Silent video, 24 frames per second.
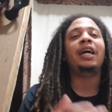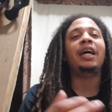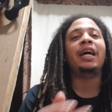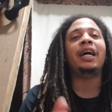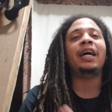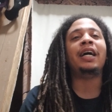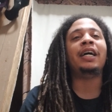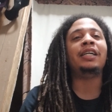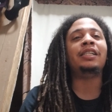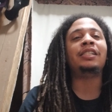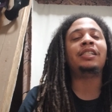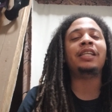
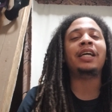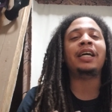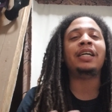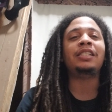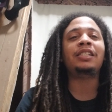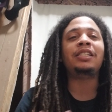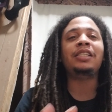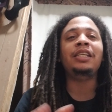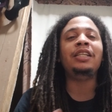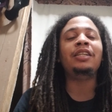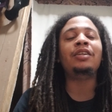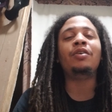as that
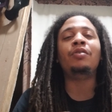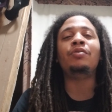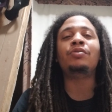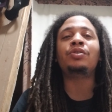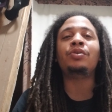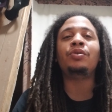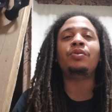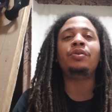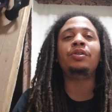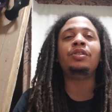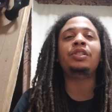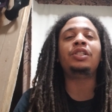scene goes
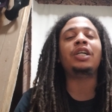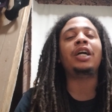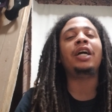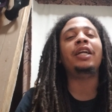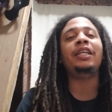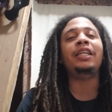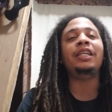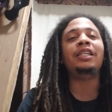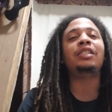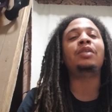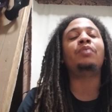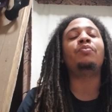on,
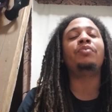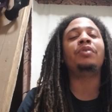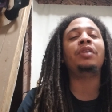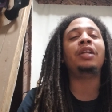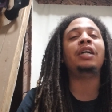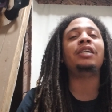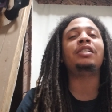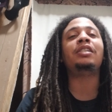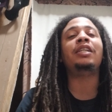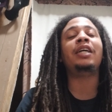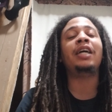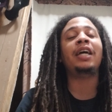Johnny ends up
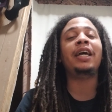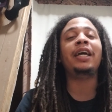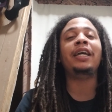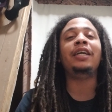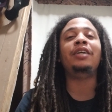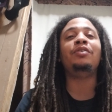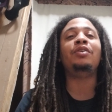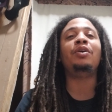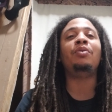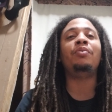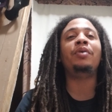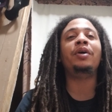realizing that hey,
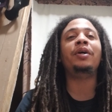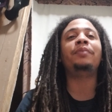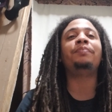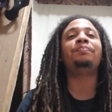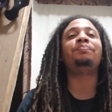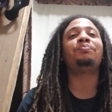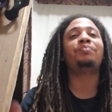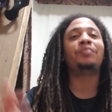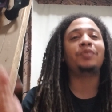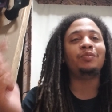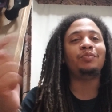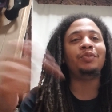you know what?
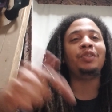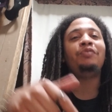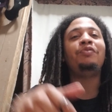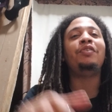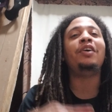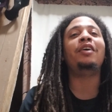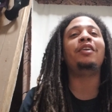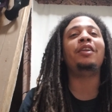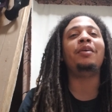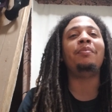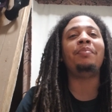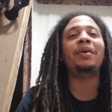We
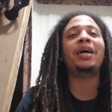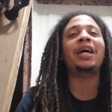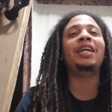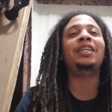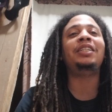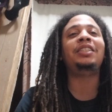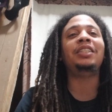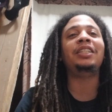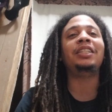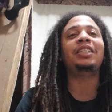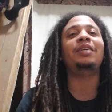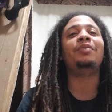found a
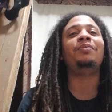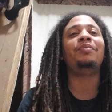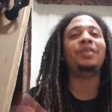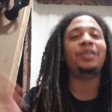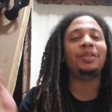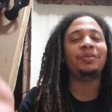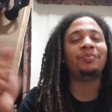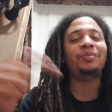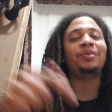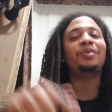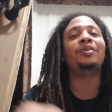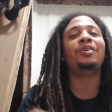bad chick, and
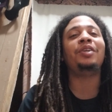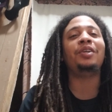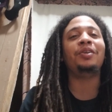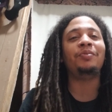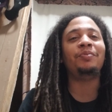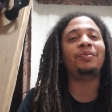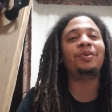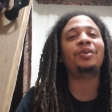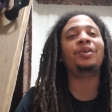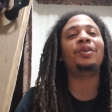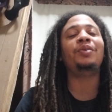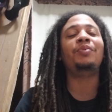we we're gonna
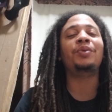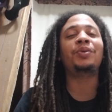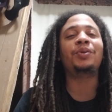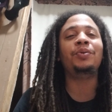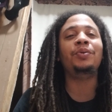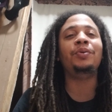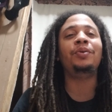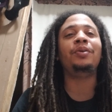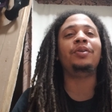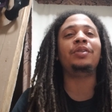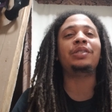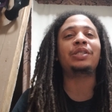we're gonna
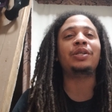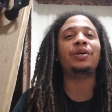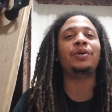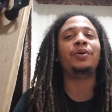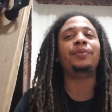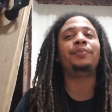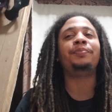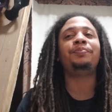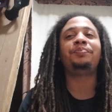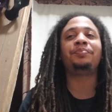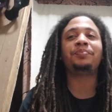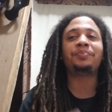recruit her.
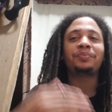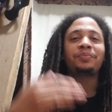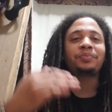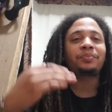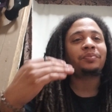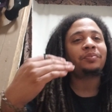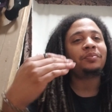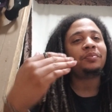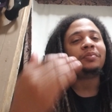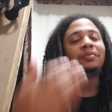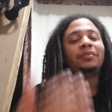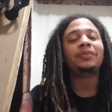So
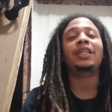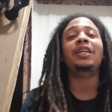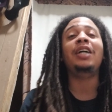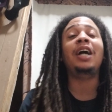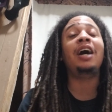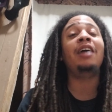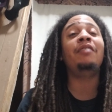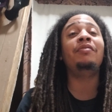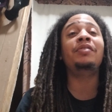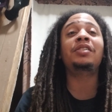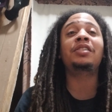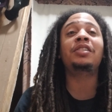
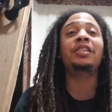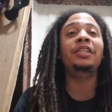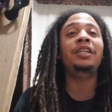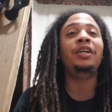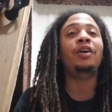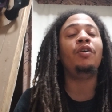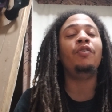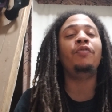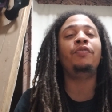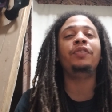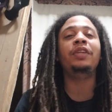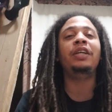obviously,
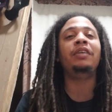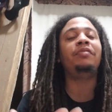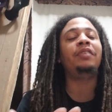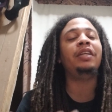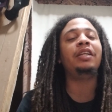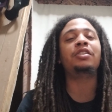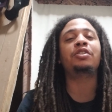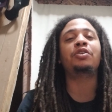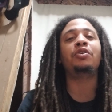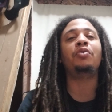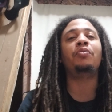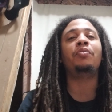hopefully, if
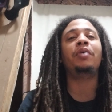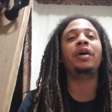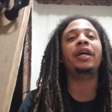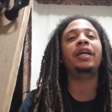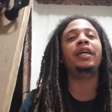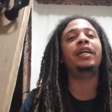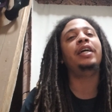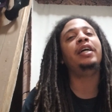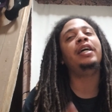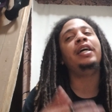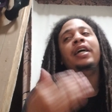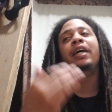things go
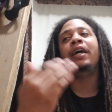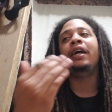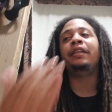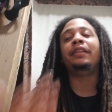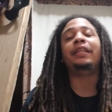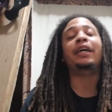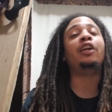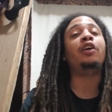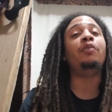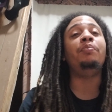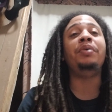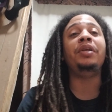right,
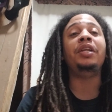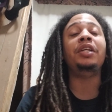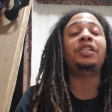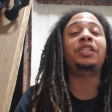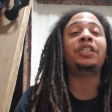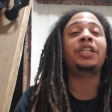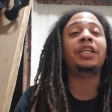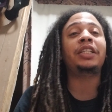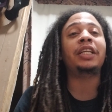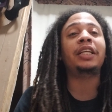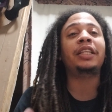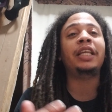that'll be the
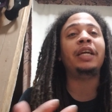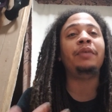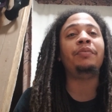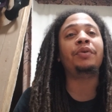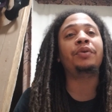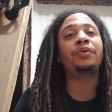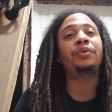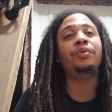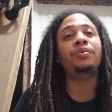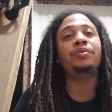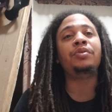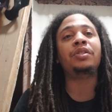chick that they
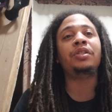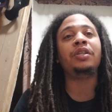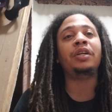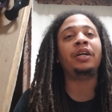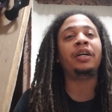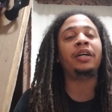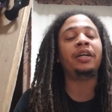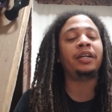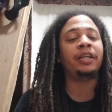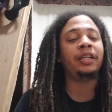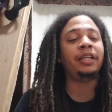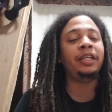recruit to
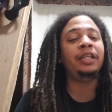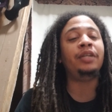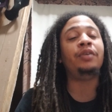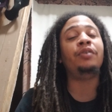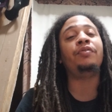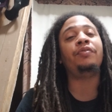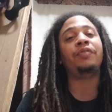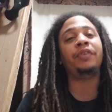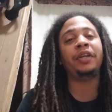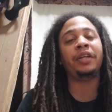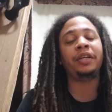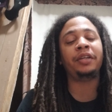uh,
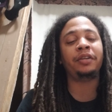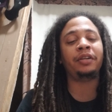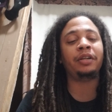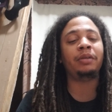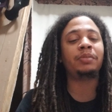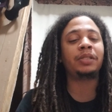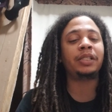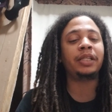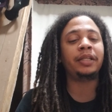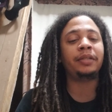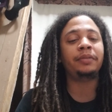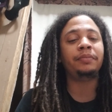Eagle Fang. You know
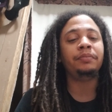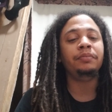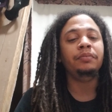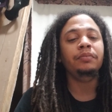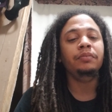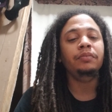what I'm saying?